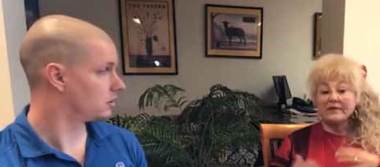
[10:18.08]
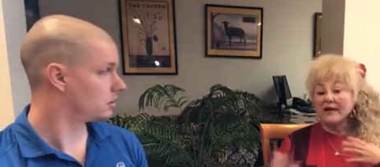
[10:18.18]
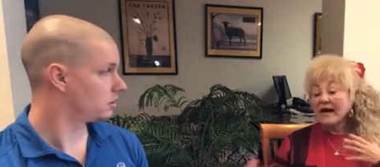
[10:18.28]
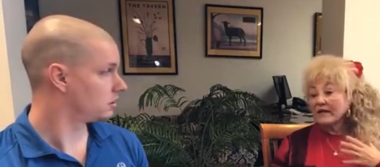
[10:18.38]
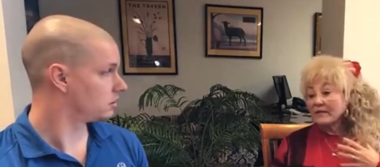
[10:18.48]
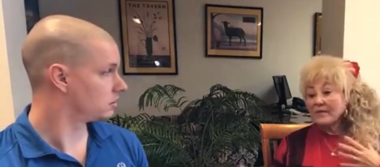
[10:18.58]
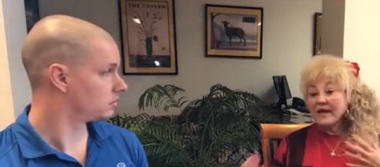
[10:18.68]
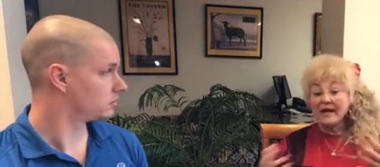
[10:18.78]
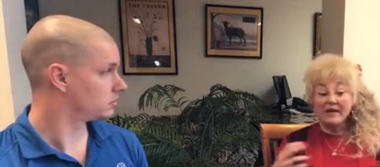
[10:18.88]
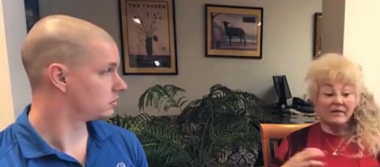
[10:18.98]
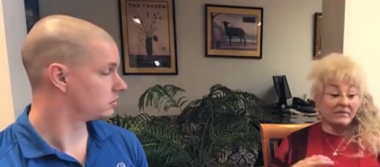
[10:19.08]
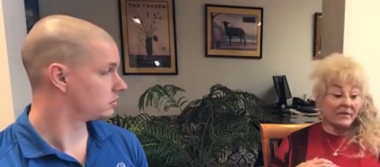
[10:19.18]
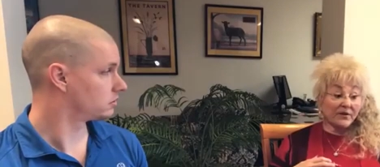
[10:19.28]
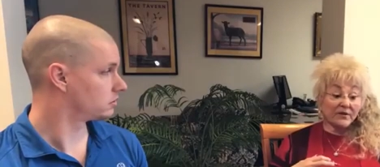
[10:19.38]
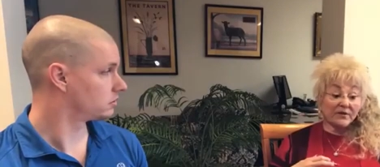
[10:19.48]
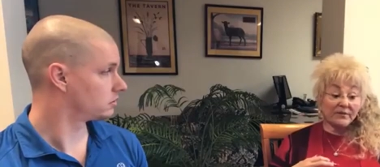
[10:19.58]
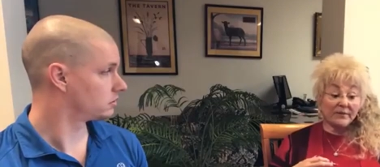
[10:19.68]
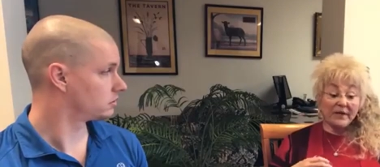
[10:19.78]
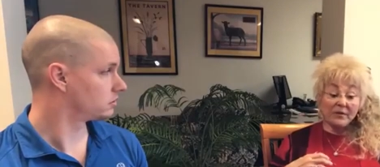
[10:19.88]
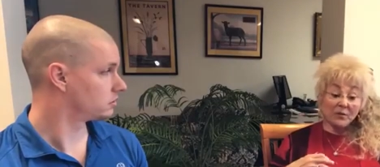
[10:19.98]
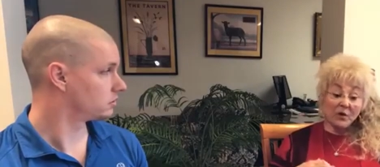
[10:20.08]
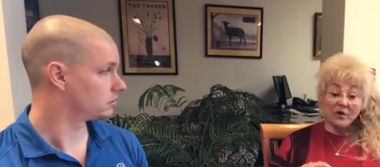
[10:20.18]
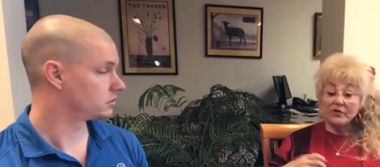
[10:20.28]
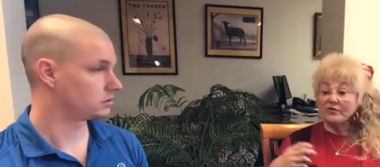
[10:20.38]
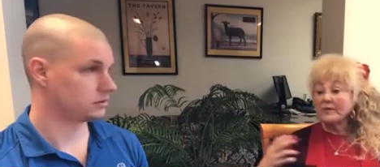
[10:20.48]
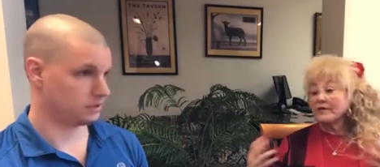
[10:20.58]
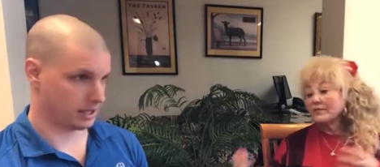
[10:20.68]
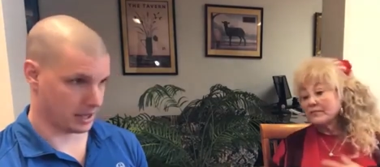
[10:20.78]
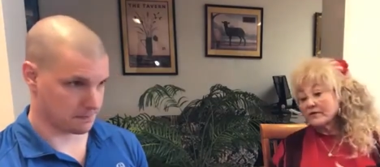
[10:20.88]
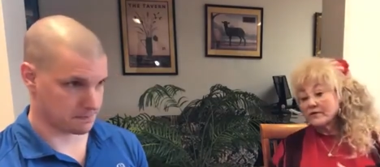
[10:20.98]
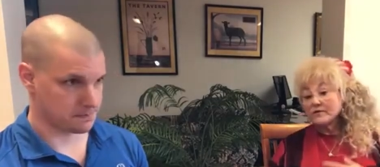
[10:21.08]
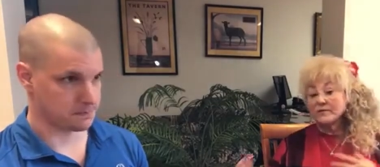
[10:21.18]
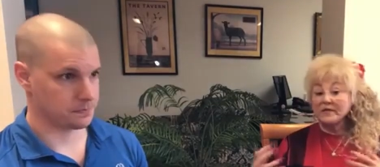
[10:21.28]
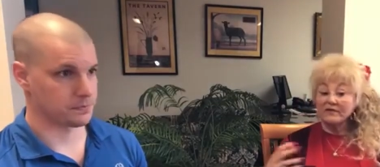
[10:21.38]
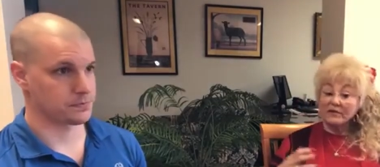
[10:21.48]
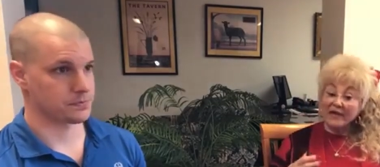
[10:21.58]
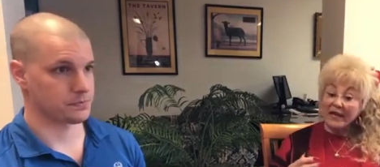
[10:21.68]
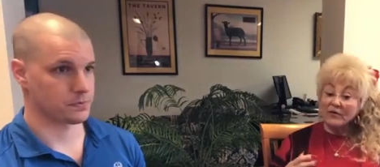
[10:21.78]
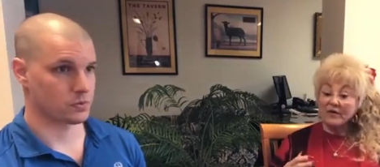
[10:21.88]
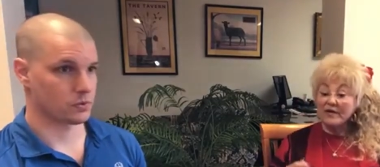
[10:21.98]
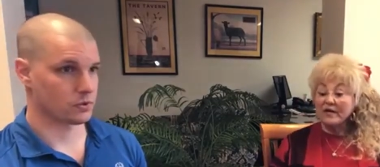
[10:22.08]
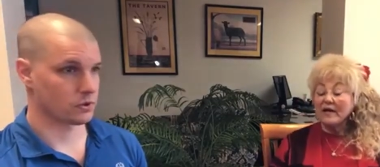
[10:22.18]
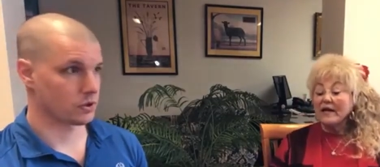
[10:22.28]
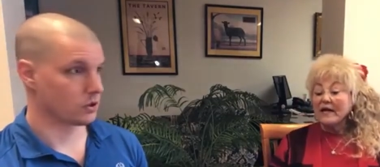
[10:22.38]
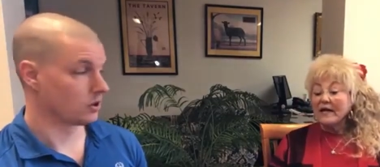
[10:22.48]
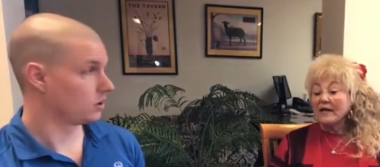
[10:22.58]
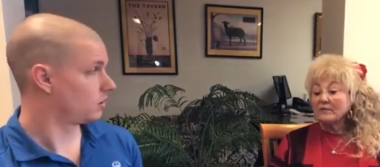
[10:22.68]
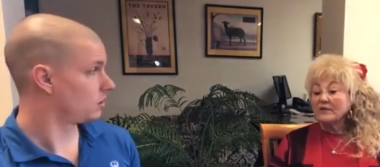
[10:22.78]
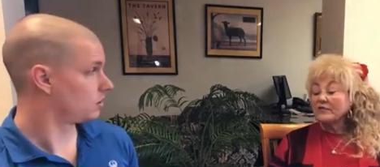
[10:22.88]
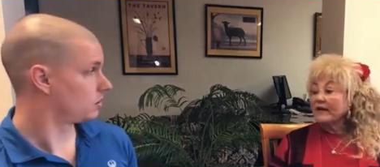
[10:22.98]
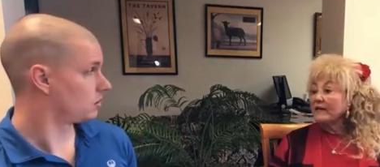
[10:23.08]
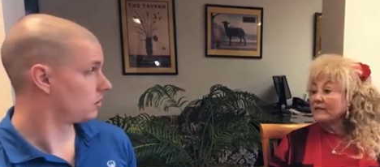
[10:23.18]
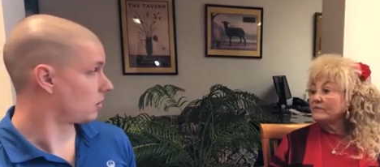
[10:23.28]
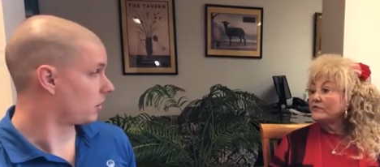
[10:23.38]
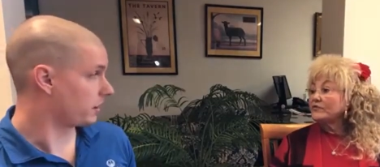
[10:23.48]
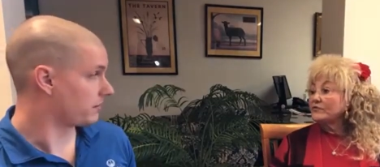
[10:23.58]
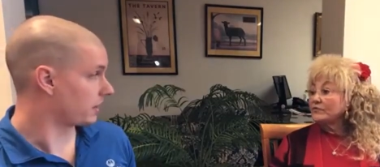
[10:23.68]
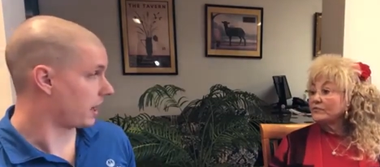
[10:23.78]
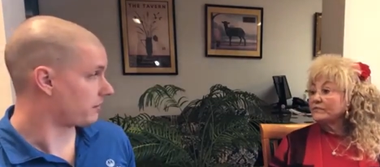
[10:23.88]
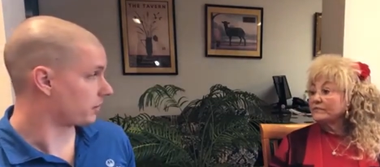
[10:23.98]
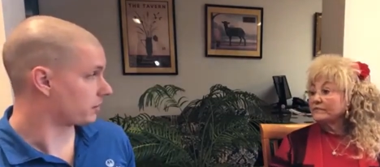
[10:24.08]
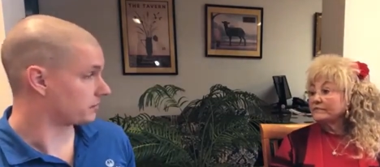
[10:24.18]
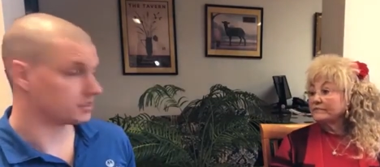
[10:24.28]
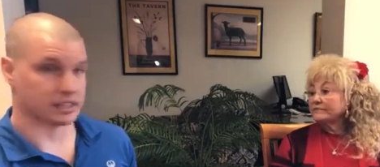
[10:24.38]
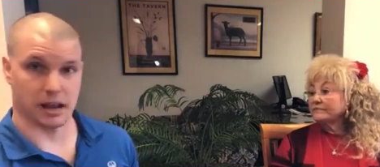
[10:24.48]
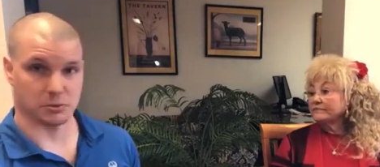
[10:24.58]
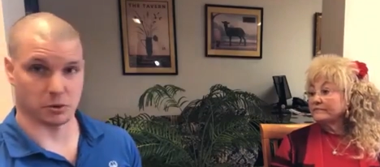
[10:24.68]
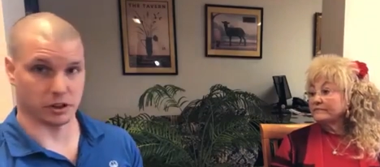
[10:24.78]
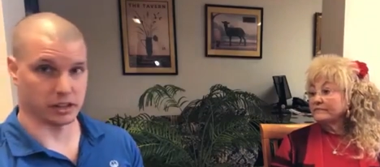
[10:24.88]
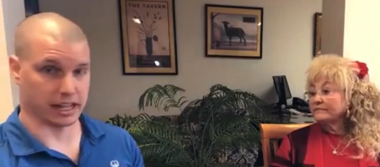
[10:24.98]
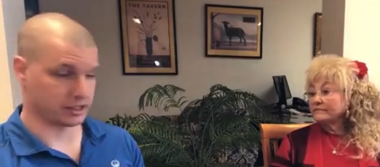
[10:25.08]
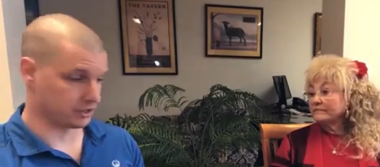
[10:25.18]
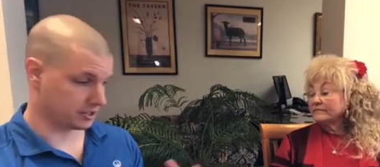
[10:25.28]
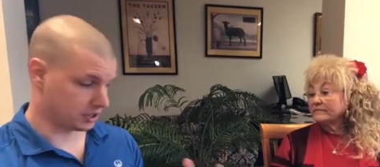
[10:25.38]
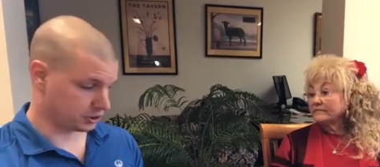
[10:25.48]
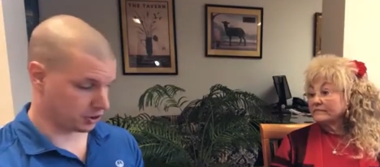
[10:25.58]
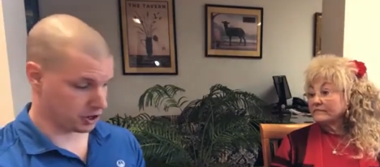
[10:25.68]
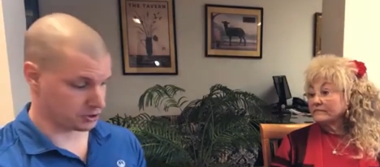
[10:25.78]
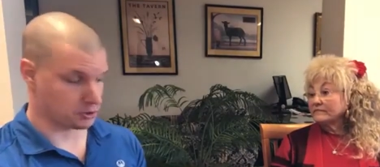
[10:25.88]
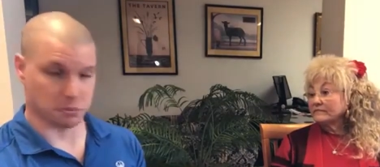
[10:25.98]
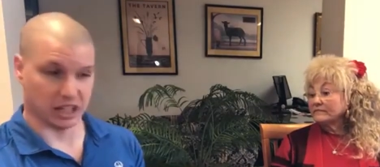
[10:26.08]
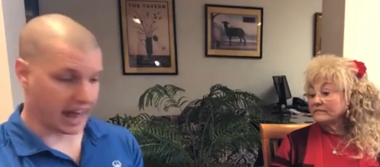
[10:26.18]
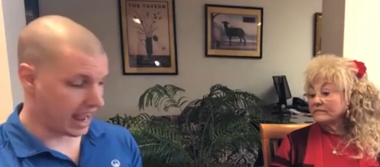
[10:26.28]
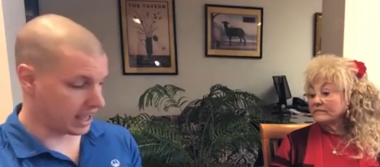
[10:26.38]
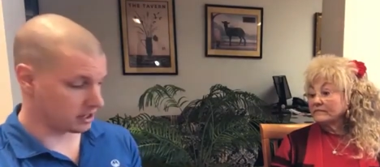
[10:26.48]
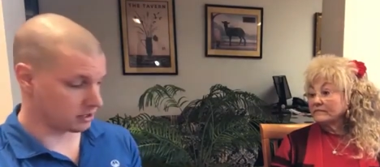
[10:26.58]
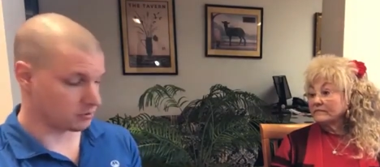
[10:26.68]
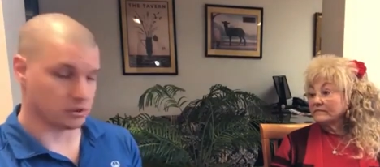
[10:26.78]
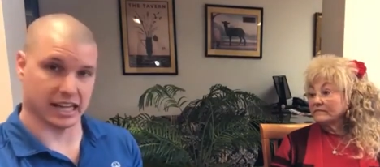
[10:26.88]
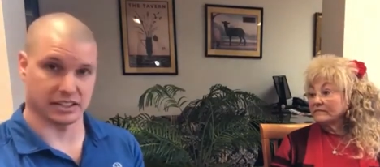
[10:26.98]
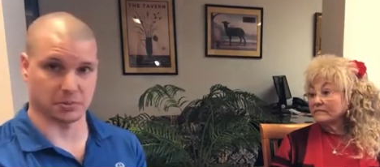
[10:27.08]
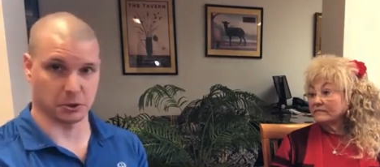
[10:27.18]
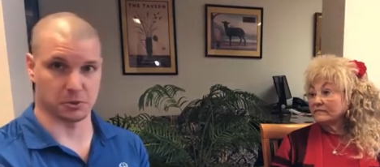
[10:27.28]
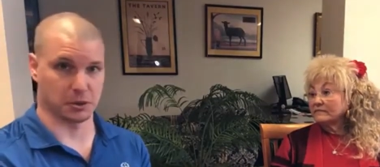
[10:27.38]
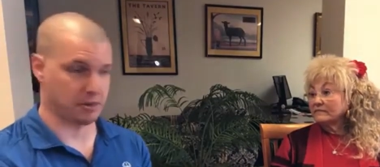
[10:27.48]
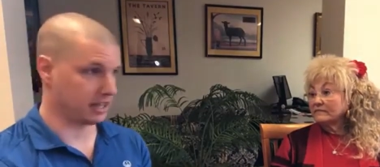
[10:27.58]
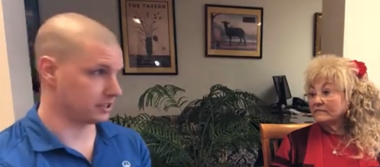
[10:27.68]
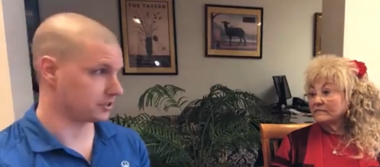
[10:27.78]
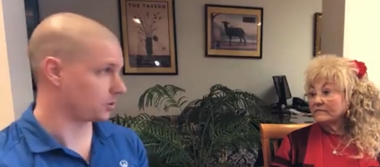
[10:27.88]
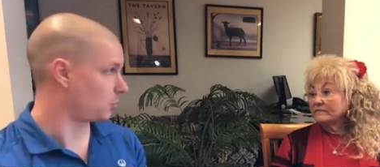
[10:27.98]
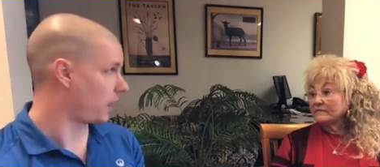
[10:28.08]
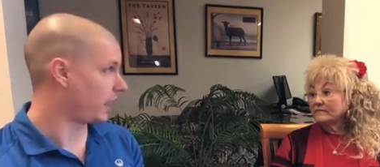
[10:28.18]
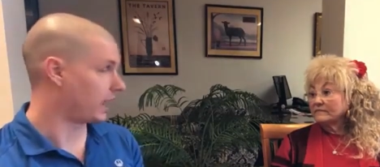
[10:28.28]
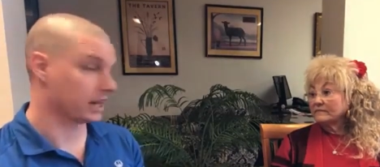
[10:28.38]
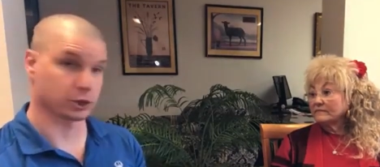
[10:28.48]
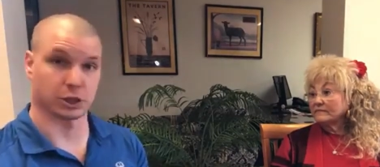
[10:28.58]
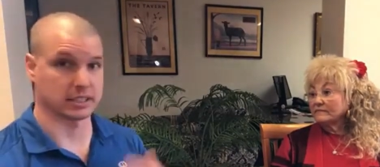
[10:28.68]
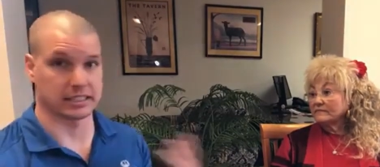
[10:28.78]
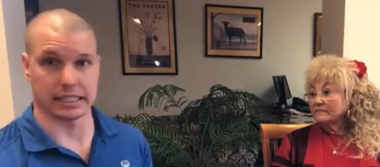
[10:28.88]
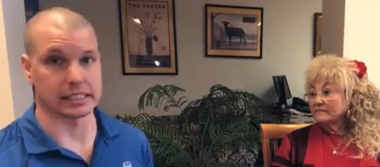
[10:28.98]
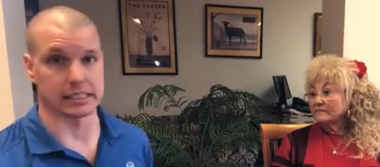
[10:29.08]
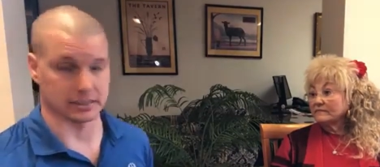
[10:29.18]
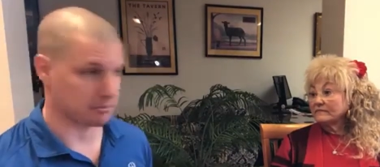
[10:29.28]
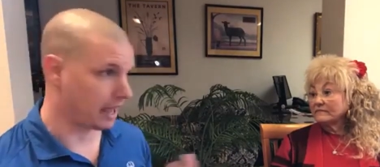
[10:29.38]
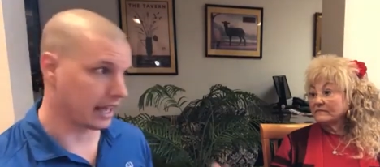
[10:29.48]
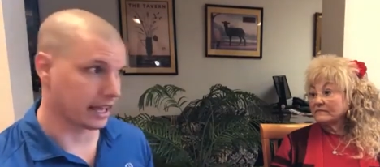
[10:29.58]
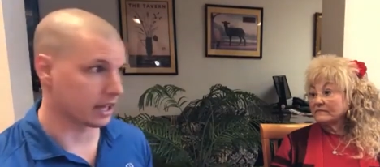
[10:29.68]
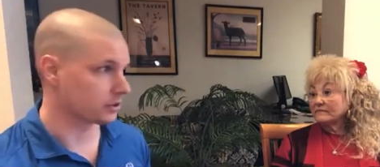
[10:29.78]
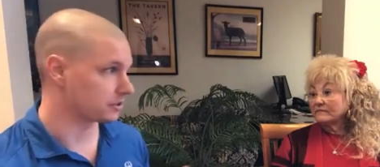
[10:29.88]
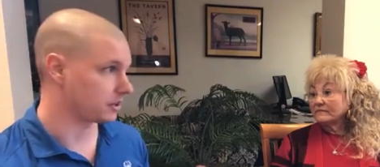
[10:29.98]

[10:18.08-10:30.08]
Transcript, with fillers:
Speaker 1: they're not going to pay their pay their mortgage or pay their yep. bills because they're angry, and we try to. Or to, even I've
Speaker 2: heard of times where like there's a structured plan that it's supposed to be paid the certain way and a trustee doesn't pay it or